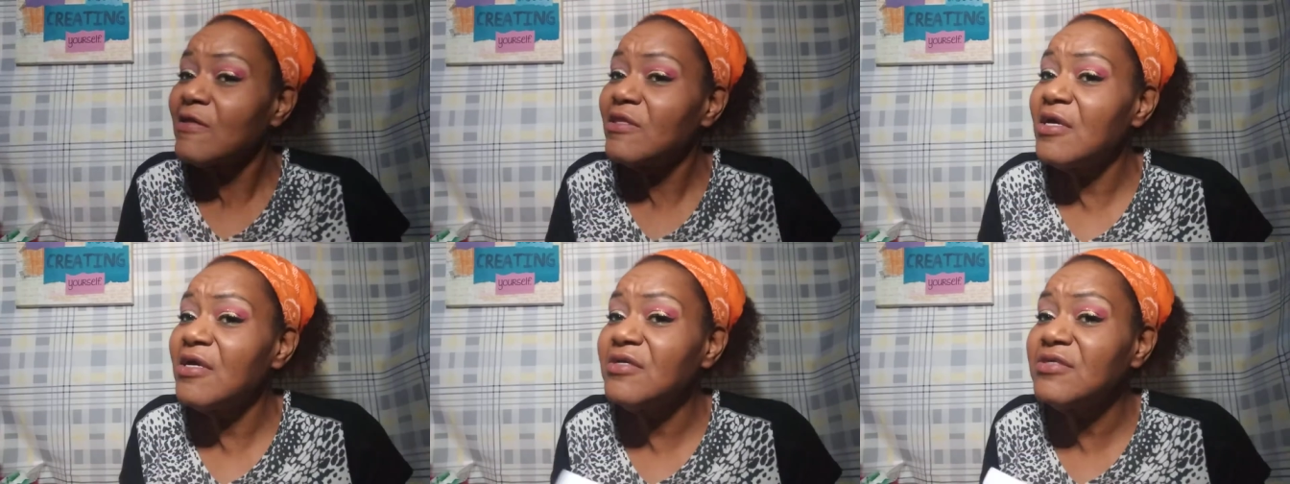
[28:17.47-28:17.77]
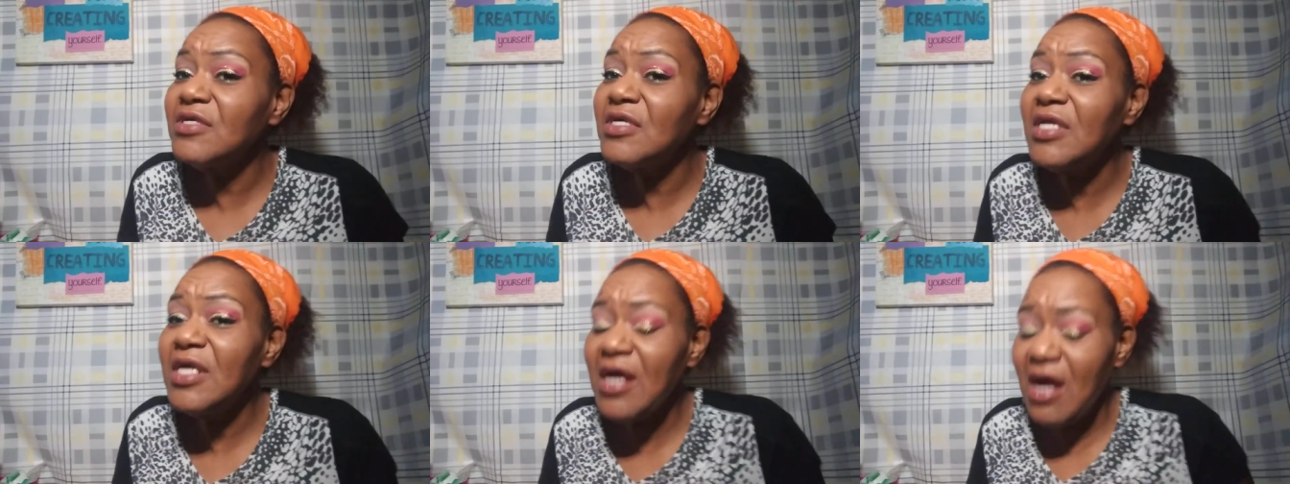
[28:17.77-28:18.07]

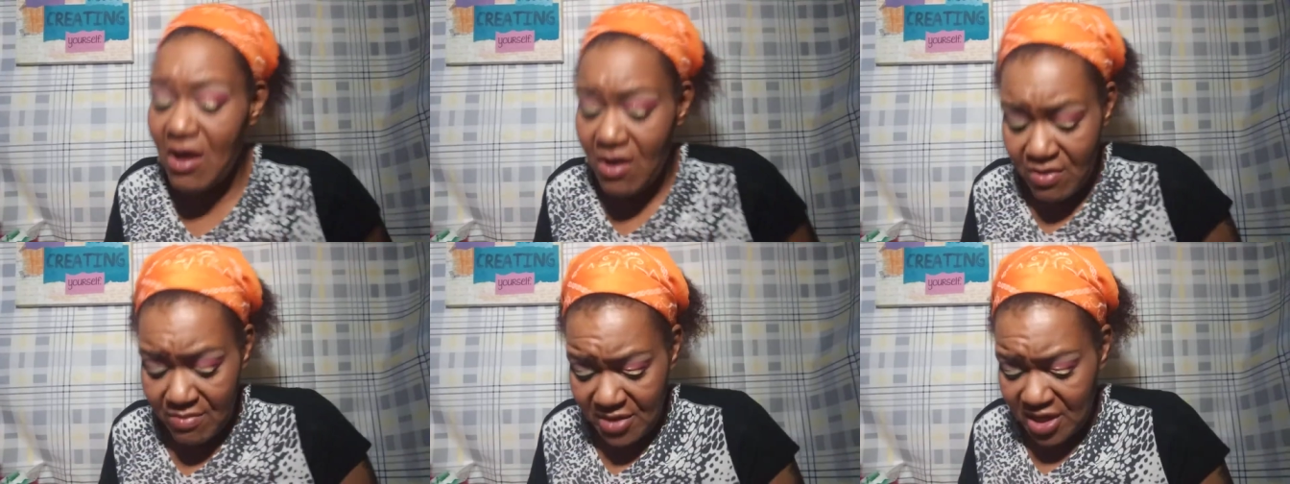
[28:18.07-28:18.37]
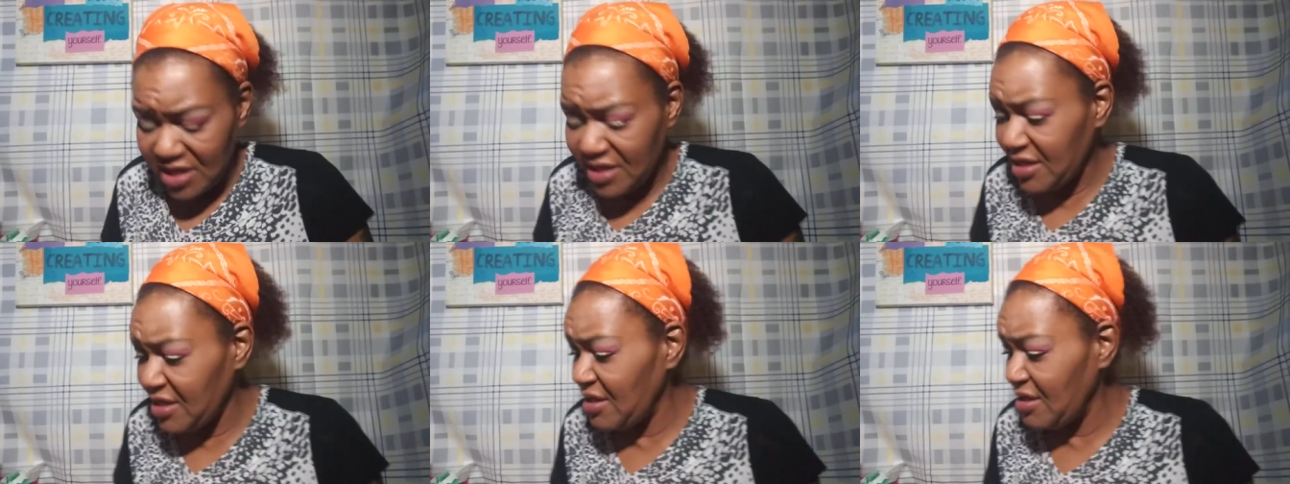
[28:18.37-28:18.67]
There's glitter, oh
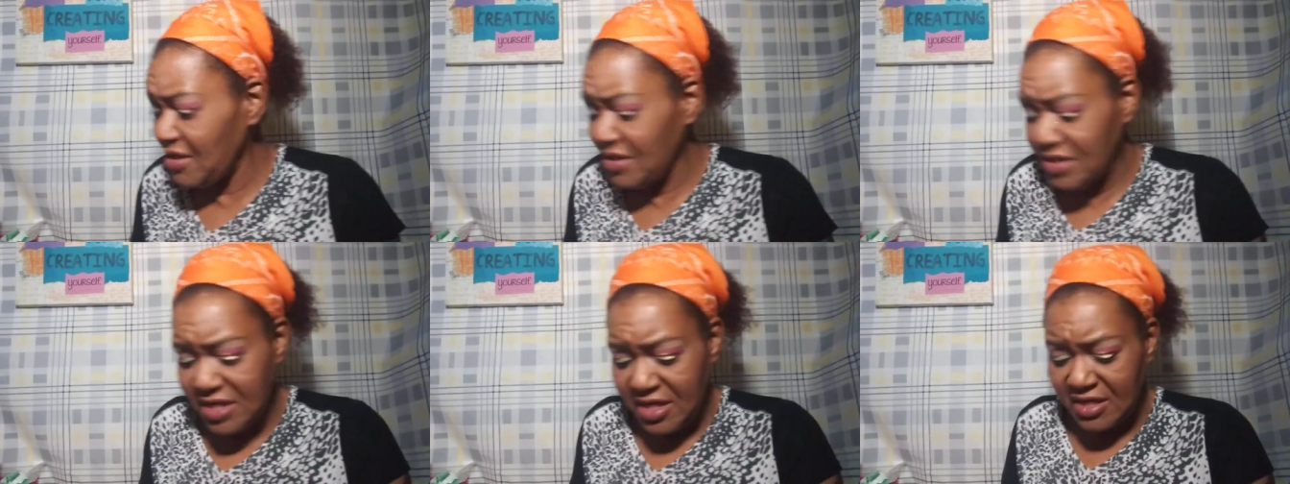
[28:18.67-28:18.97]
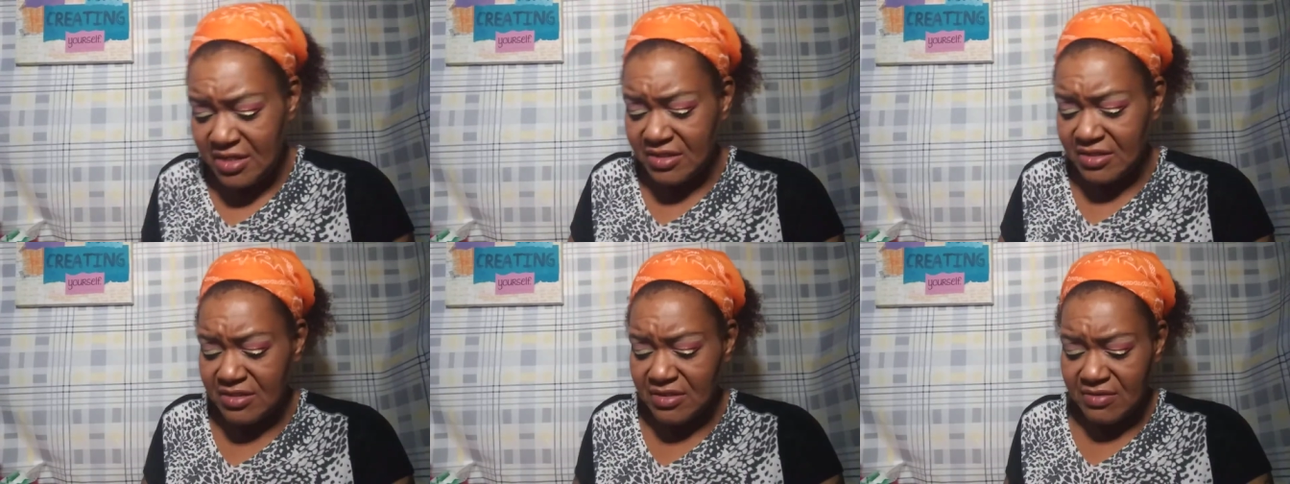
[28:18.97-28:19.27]
my
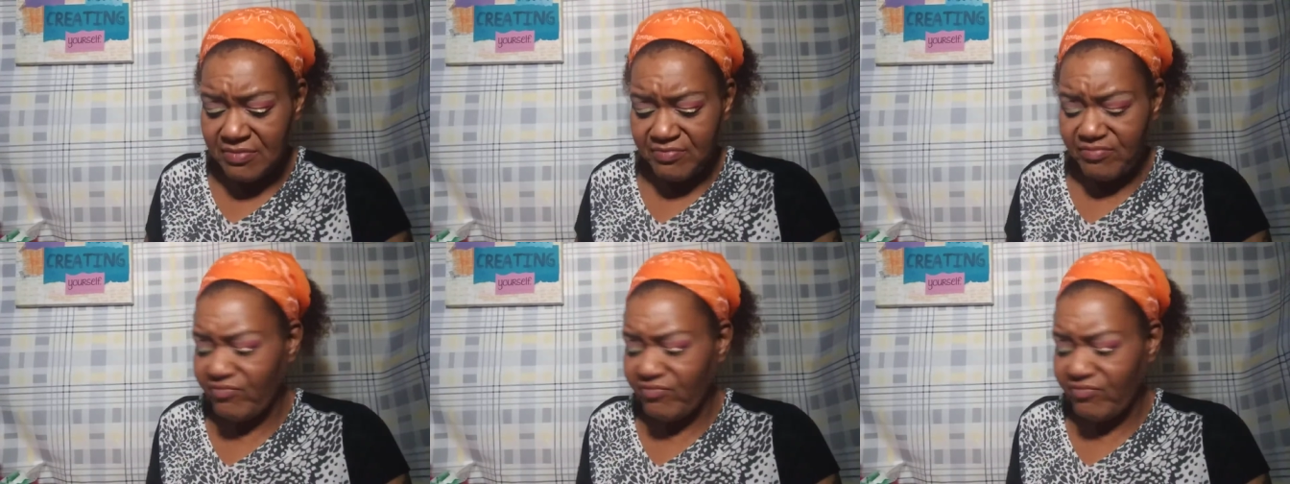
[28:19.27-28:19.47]
goodness.